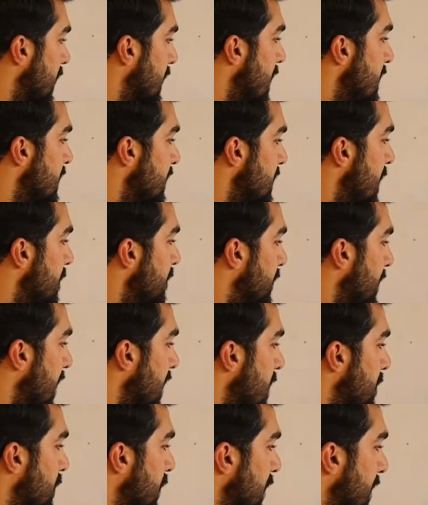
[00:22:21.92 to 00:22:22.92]

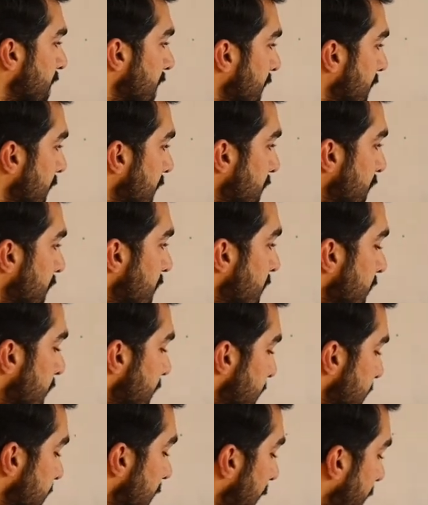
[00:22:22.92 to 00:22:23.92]
contemporary political thinker
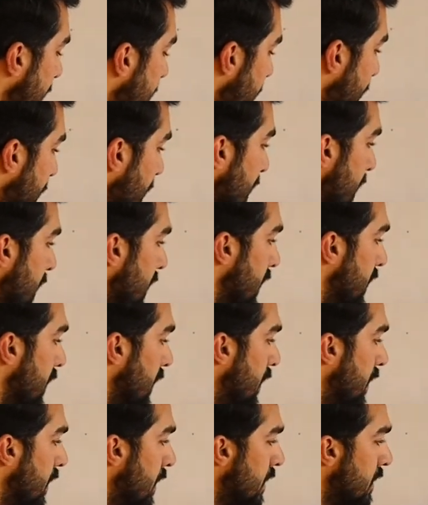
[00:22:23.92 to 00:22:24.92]
said,
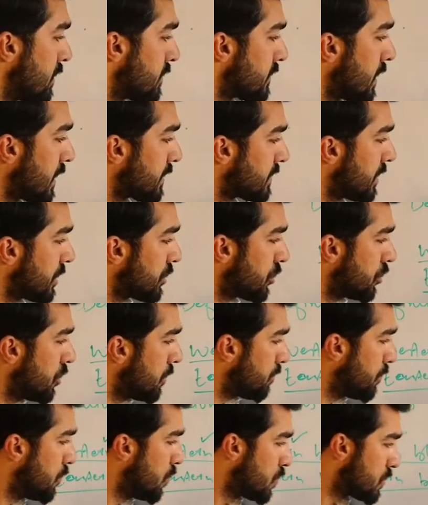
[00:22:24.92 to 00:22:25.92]
a succession
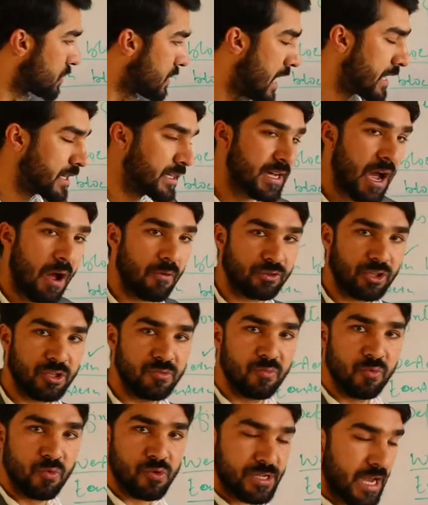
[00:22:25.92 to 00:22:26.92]
of moves and counter
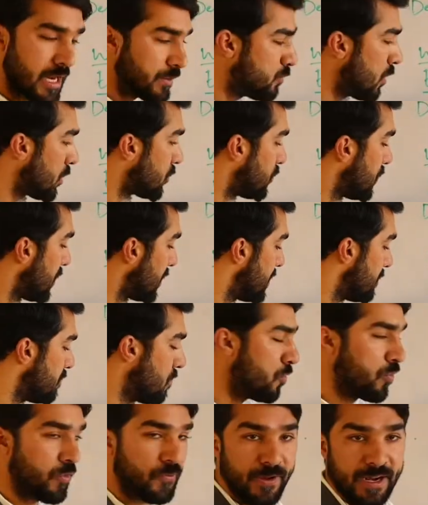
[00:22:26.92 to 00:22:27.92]
moves. And what were the
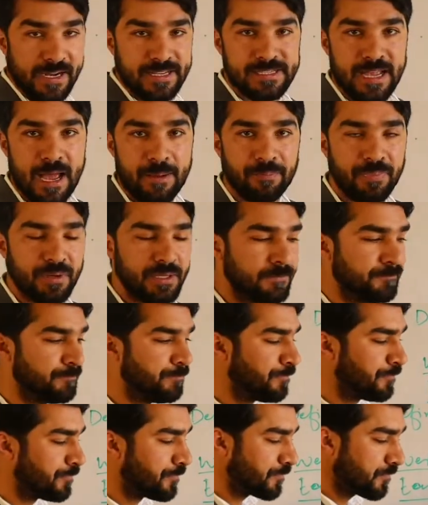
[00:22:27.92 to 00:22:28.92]
moves? For
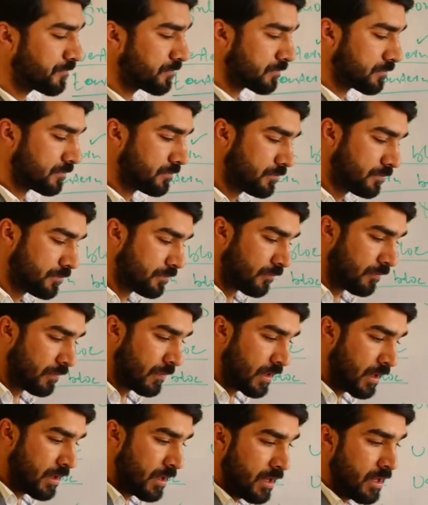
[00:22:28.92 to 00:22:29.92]
example,
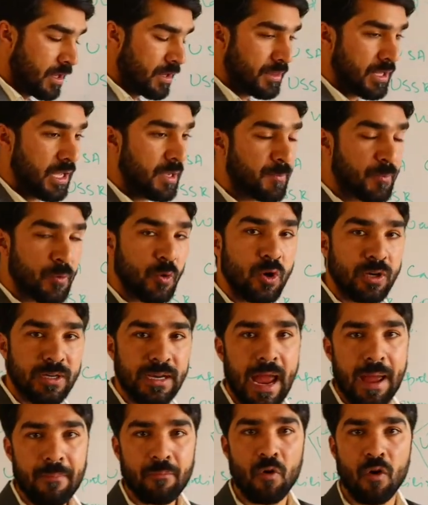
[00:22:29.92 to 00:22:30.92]
the
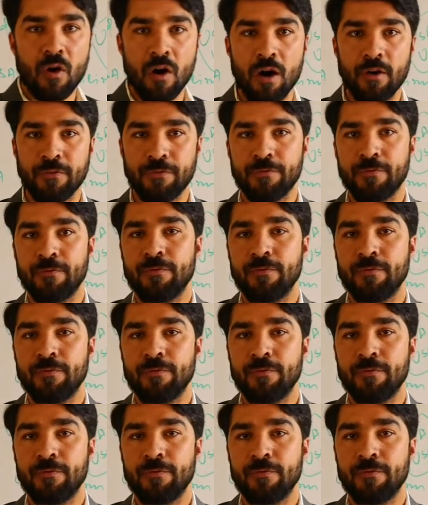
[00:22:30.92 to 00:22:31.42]
program of